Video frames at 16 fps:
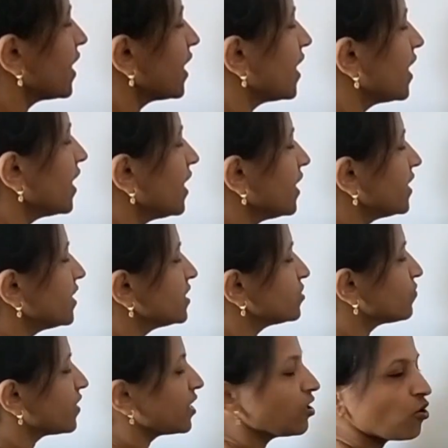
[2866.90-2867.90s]
A
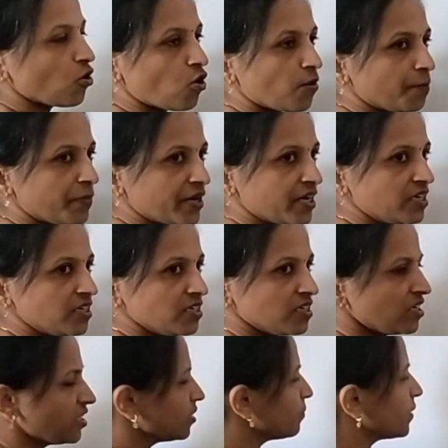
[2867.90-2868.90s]
is one operand,
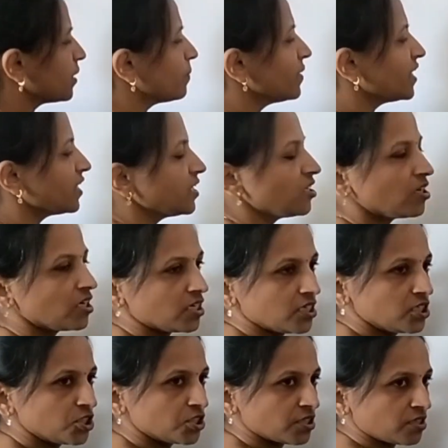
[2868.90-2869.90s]
it may be any
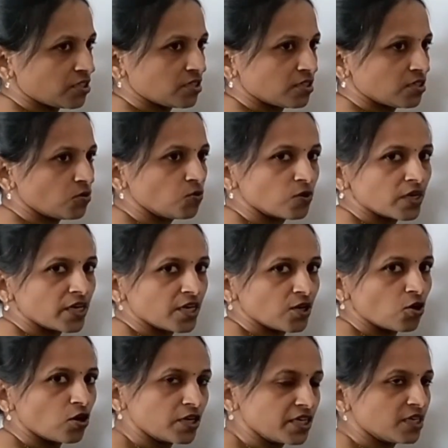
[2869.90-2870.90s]
condition,
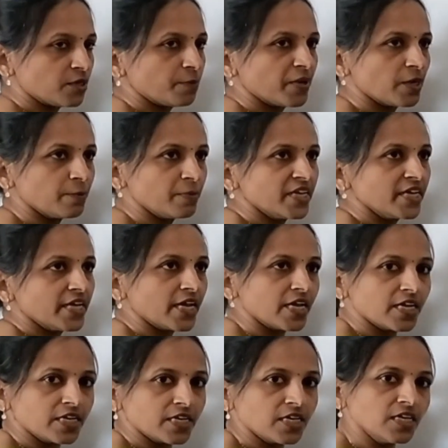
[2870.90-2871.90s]
okay, or it may be
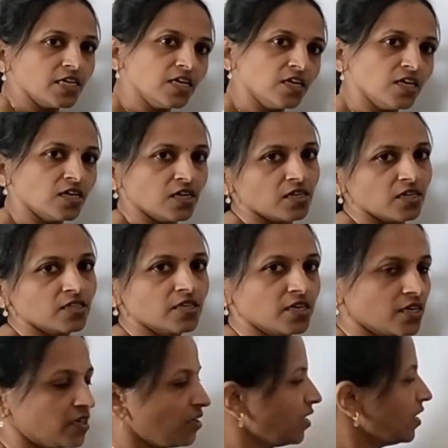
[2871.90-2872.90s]

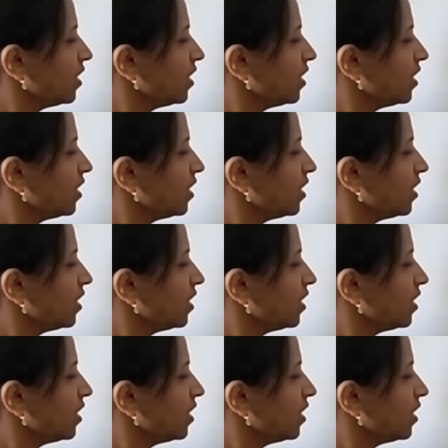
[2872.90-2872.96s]
anything.